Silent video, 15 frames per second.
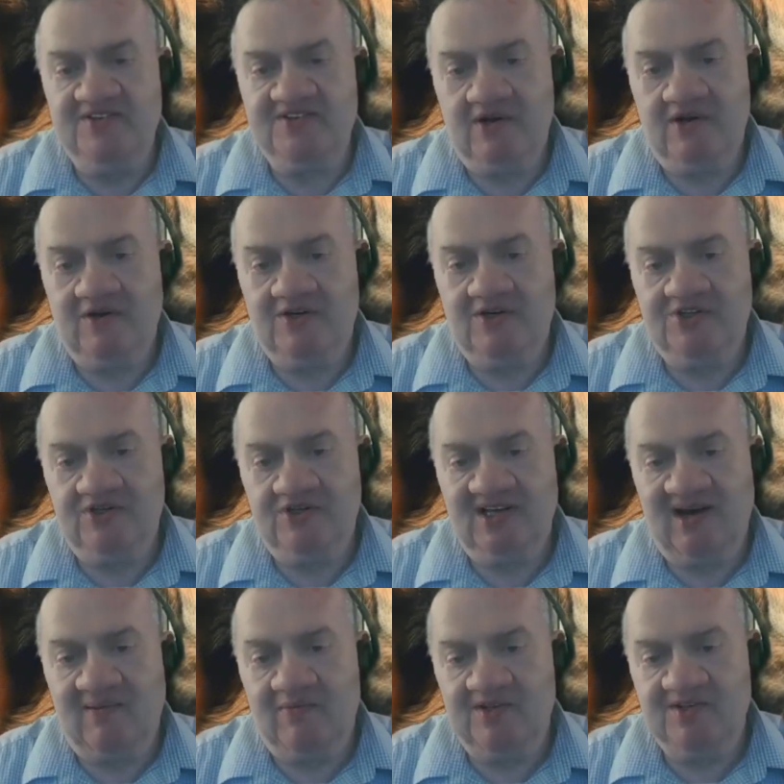fear-based
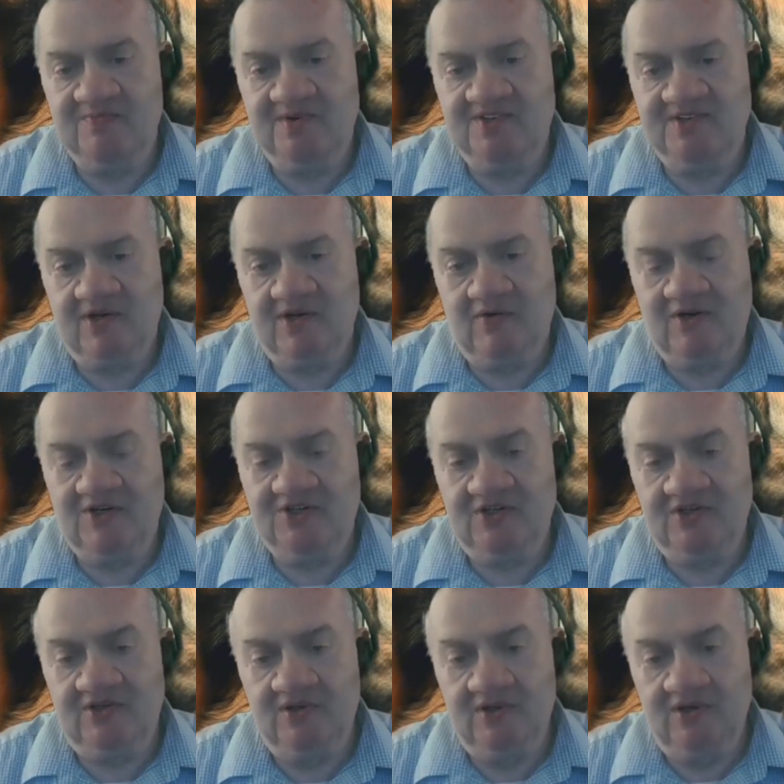aggression, dominance-based
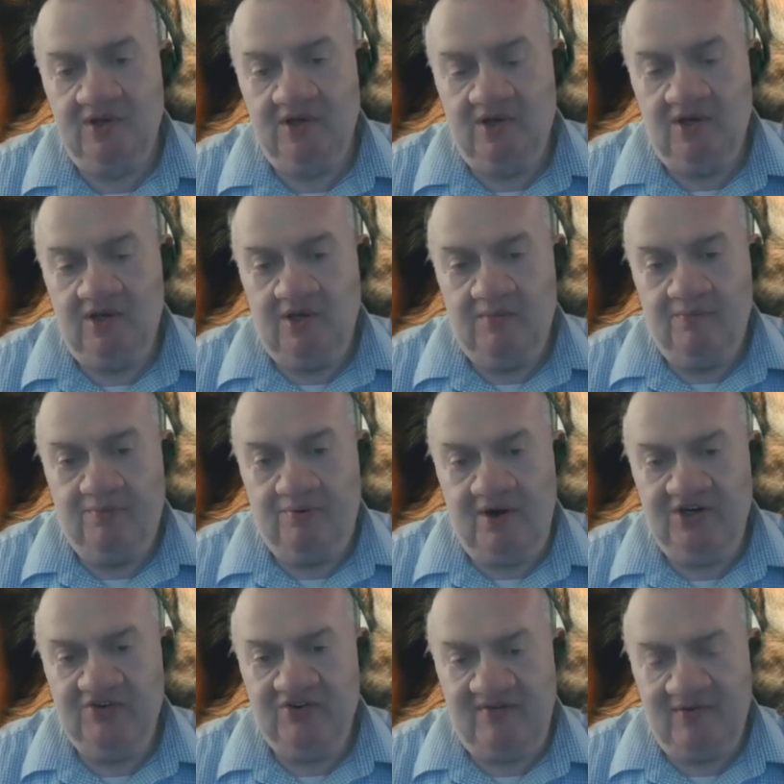aggression,
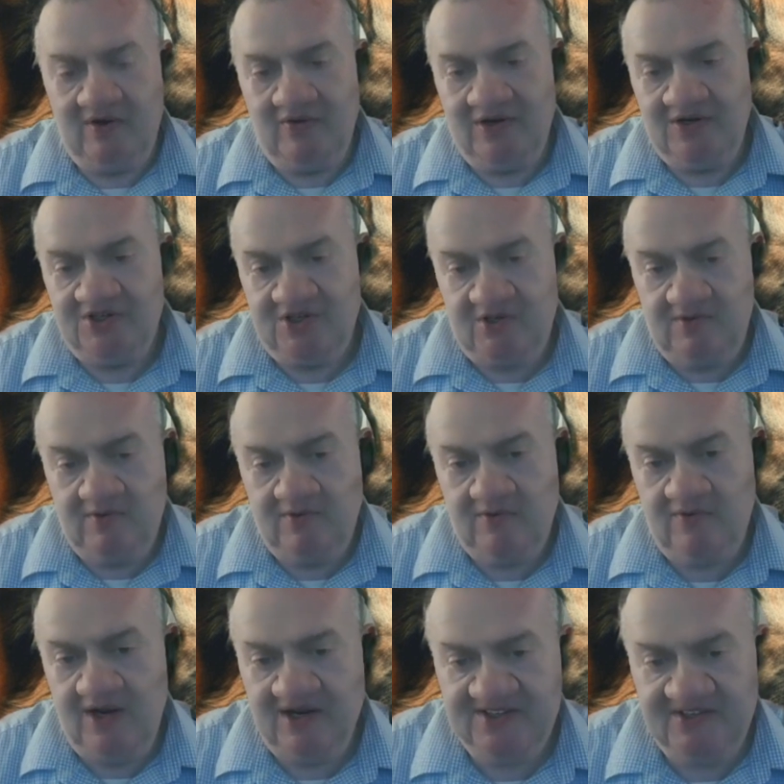prey drive aggression,
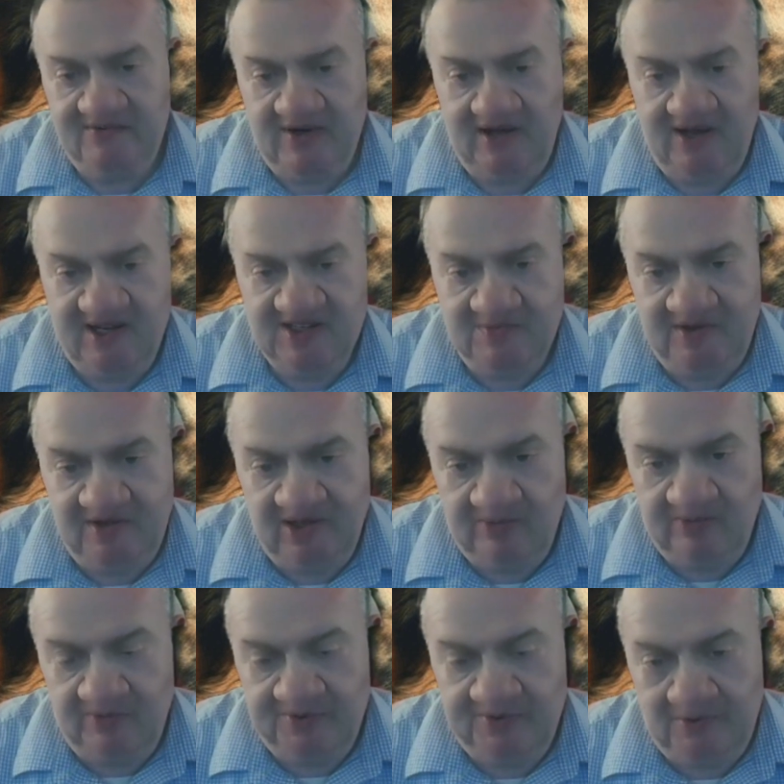reactivity has been
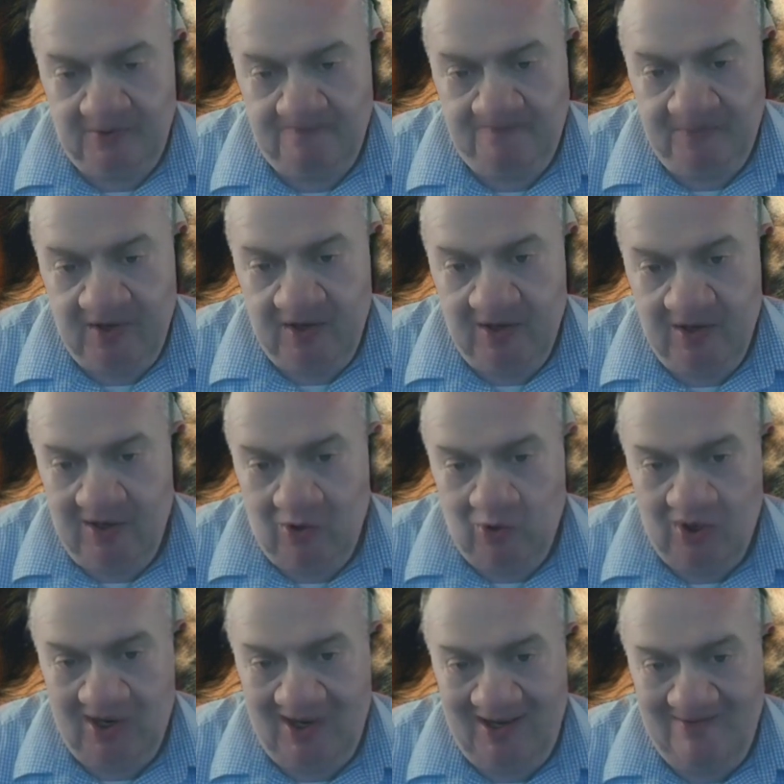helpful to you.
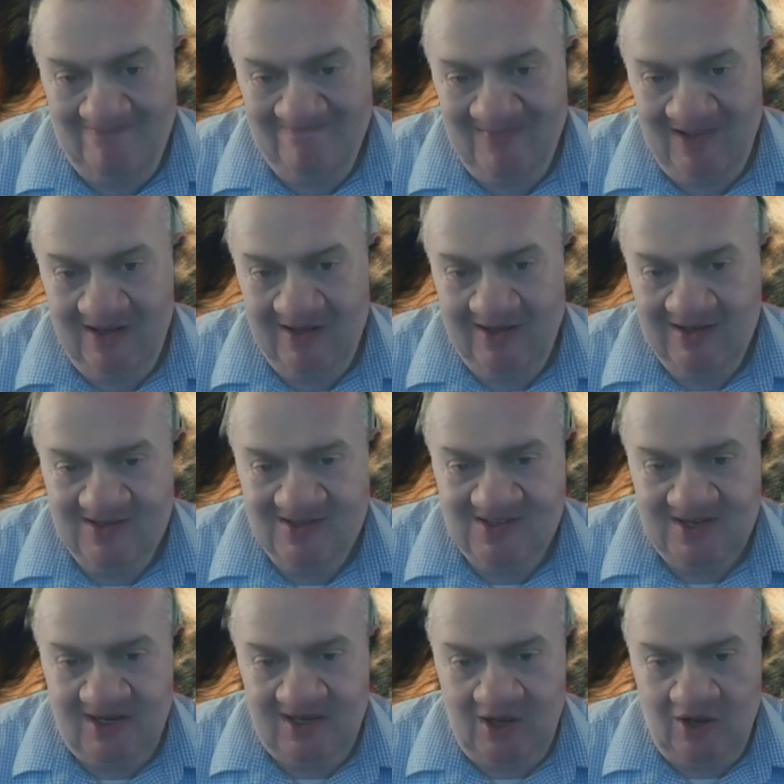Okay,
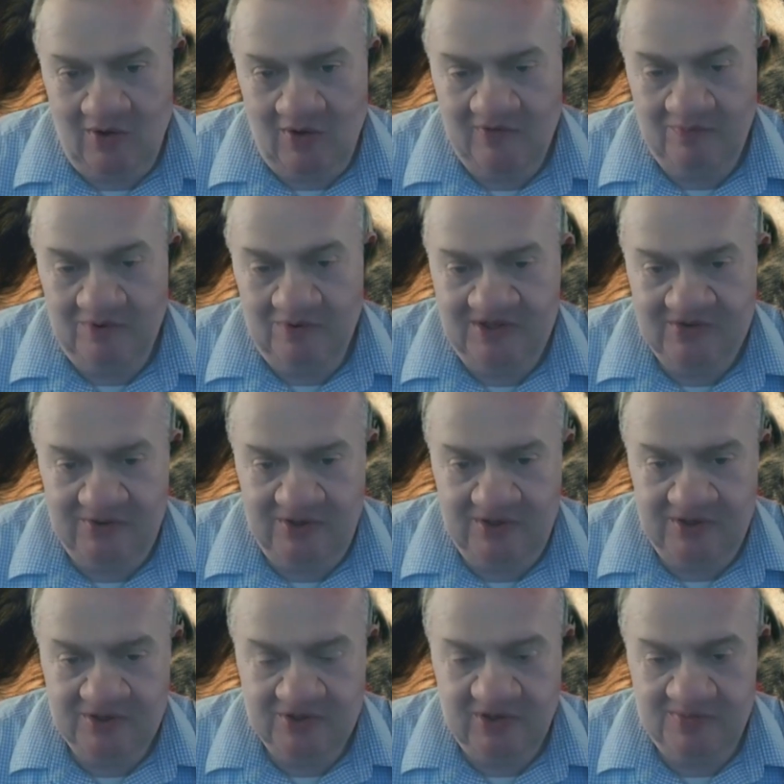signing off. Please read the
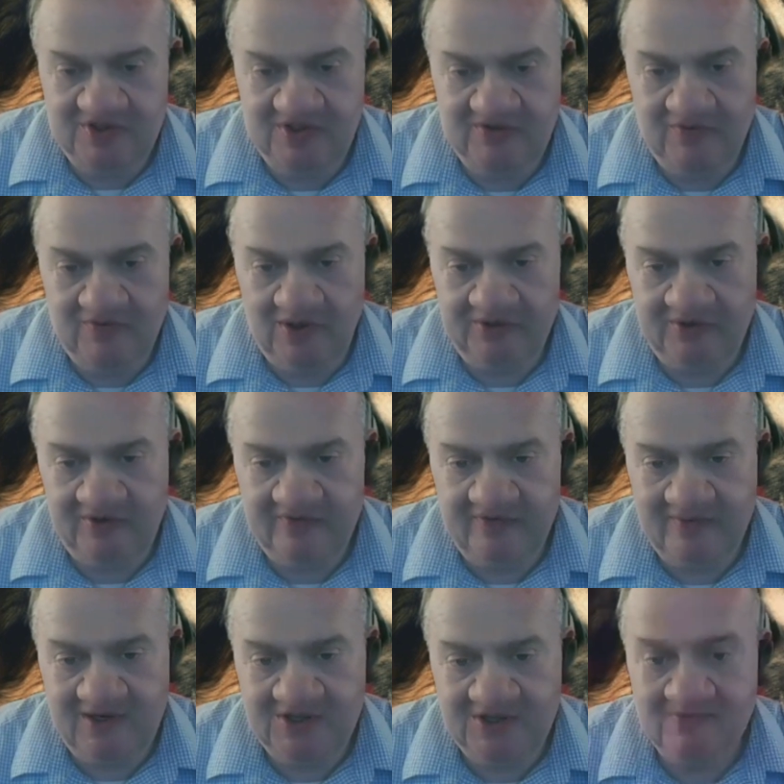description for other
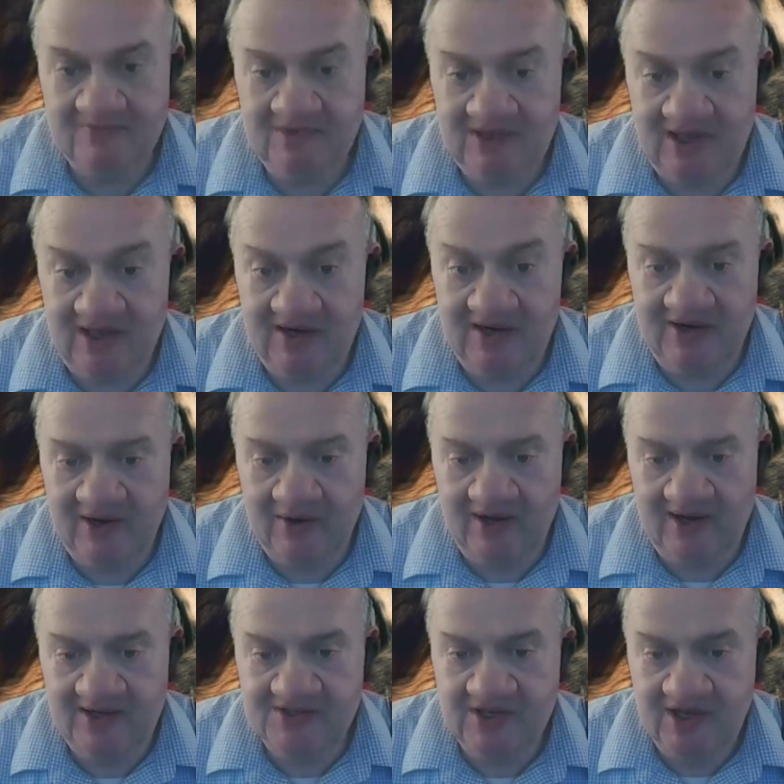information. Take care now,
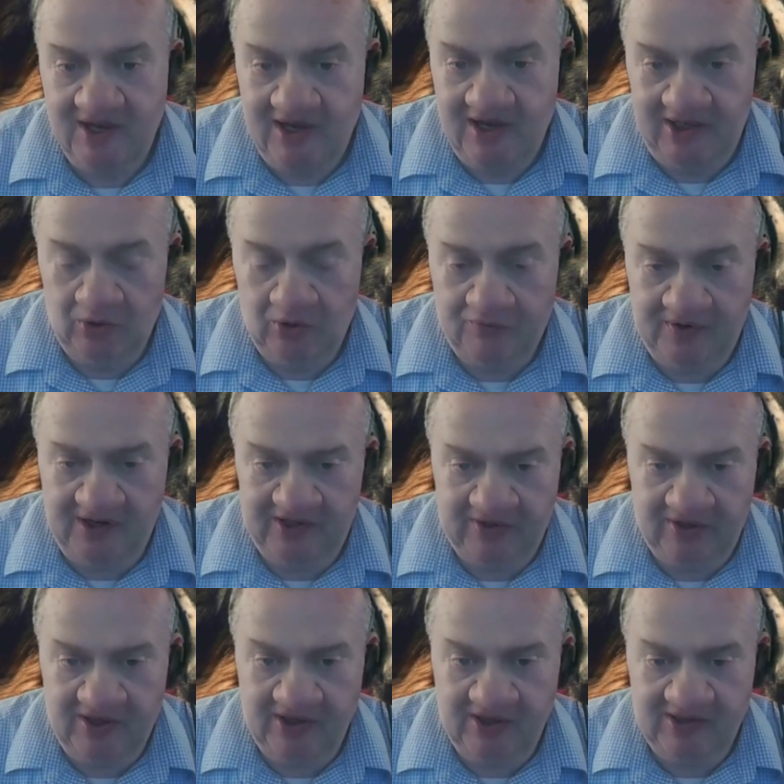guys, and don't forget to
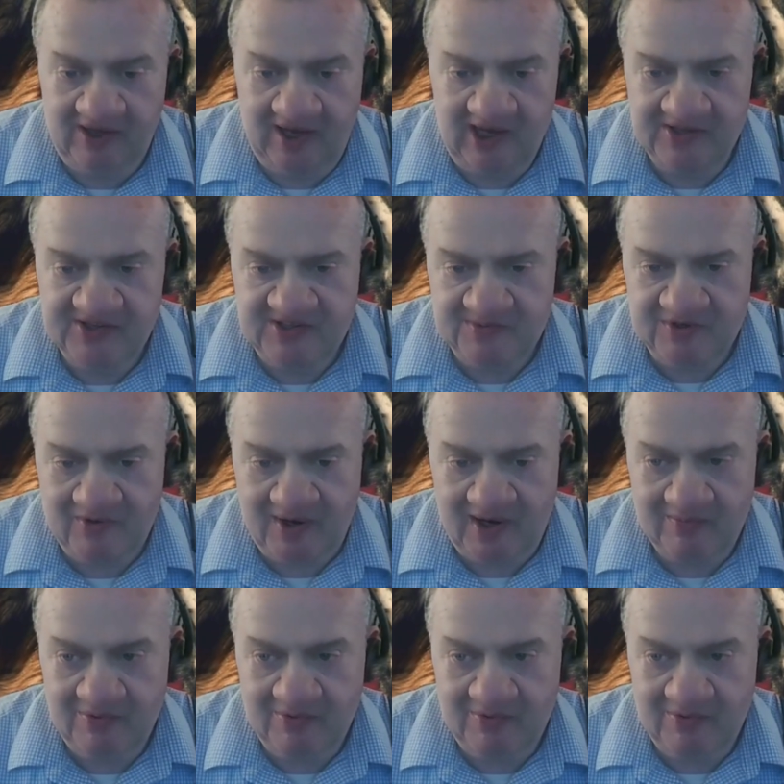click like and subscribe.